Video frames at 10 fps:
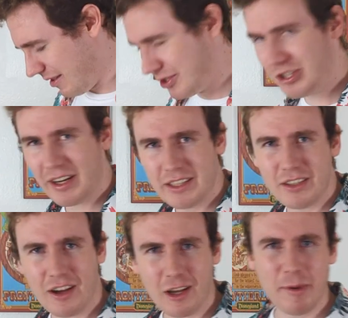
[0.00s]
Should I
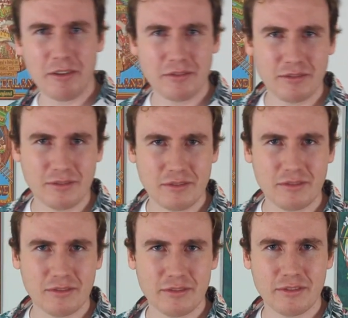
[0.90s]
talk about
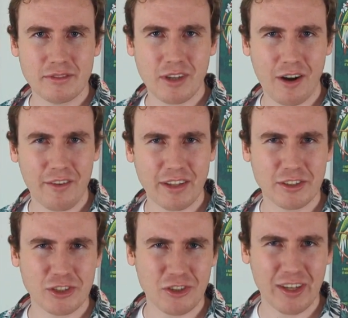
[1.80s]

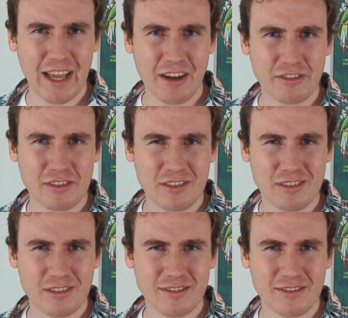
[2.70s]
Tarzan's treehouse?